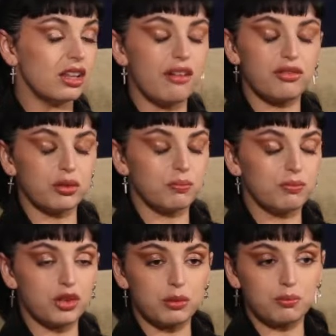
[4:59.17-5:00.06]
lot for,
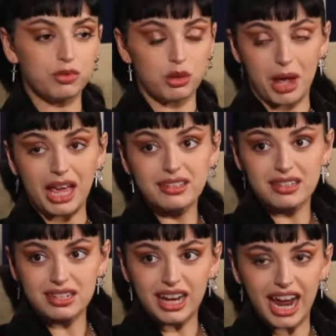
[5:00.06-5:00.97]
for, for the
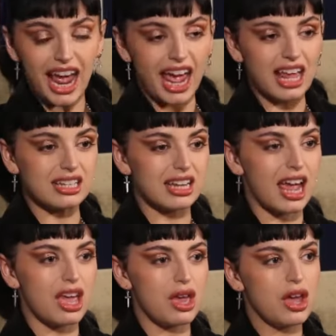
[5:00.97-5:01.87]
best. And
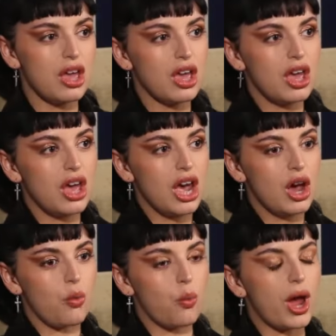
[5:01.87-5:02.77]
I,
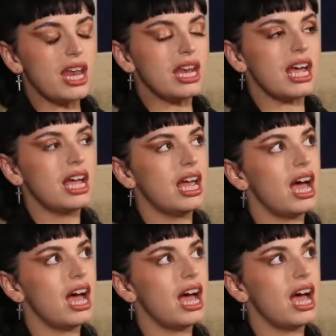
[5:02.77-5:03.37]
when